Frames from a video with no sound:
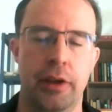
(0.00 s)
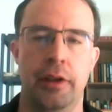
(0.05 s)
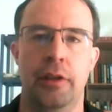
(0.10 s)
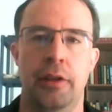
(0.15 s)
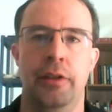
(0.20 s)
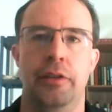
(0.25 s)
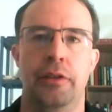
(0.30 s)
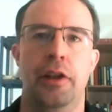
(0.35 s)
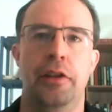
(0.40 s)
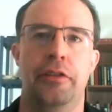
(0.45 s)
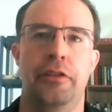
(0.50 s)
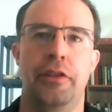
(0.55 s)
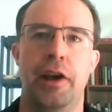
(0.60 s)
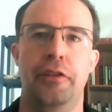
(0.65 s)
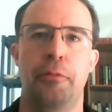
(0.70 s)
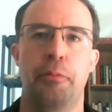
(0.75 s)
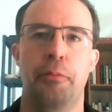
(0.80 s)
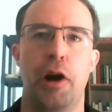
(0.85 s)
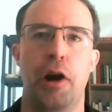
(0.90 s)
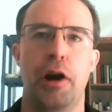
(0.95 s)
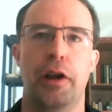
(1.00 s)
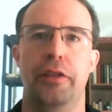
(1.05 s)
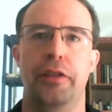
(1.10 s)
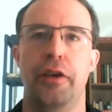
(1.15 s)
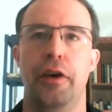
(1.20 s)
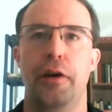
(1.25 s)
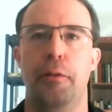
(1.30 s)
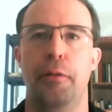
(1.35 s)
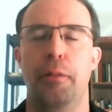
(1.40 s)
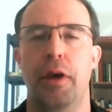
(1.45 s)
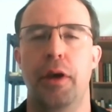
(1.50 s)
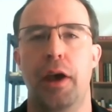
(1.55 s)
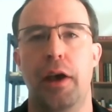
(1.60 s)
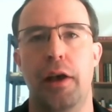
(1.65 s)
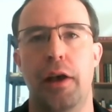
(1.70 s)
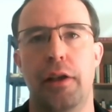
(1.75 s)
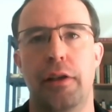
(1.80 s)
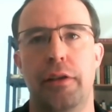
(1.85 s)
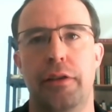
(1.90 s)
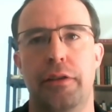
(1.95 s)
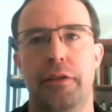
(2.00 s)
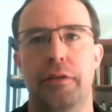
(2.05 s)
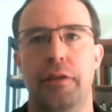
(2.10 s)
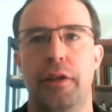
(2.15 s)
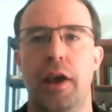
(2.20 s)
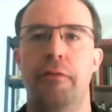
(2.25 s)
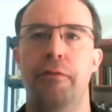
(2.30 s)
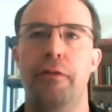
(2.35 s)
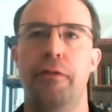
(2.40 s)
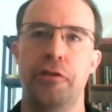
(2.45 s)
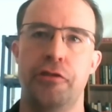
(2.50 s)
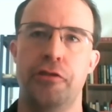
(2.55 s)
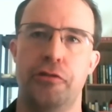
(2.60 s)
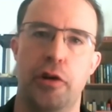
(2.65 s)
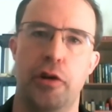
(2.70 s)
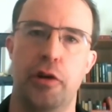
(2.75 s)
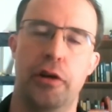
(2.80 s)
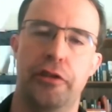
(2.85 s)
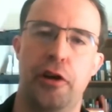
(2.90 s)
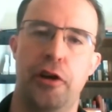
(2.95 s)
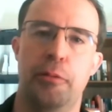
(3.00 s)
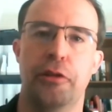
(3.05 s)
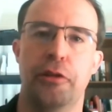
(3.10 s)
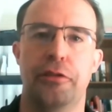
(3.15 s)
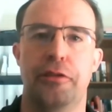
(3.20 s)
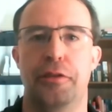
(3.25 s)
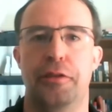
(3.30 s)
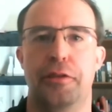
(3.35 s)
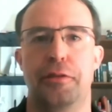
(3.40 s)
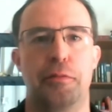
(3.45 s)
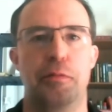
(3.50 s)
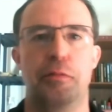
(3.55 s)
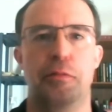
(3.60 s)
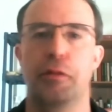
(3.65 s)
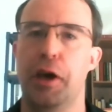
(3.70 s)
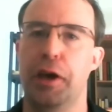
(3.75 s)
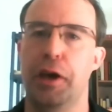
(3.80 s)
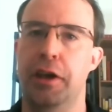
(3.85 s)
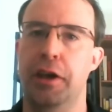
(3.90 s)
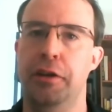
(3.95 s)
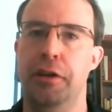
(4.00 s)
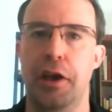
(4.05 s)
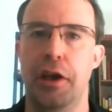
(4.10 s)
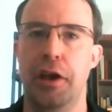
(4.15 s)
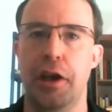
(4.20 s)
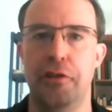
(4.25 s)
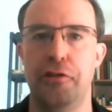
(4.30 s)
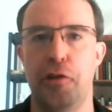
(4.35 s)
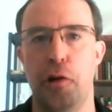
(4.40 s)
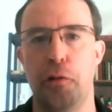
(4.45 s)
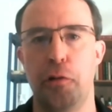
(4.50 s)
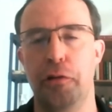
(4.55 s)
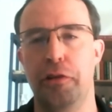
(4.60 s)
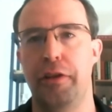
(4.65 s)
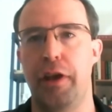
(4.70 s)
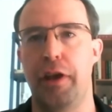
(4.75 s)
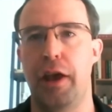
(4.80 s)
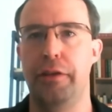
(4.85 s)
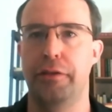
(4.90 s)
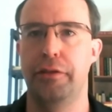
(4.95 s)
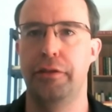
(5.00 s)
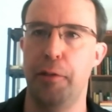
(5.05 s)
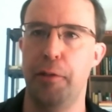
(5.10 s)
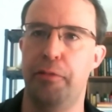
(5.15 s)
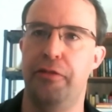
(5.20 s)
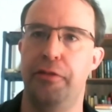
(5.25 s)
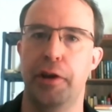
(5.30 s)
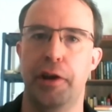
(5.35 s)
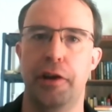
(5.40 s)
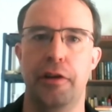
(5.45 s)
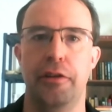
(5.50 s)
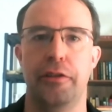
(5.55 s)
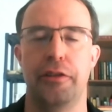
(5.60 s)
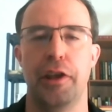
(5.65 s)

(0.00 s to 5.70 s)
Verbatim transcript: they decided to market them as adventurers, almost like Indiana Jones type figures.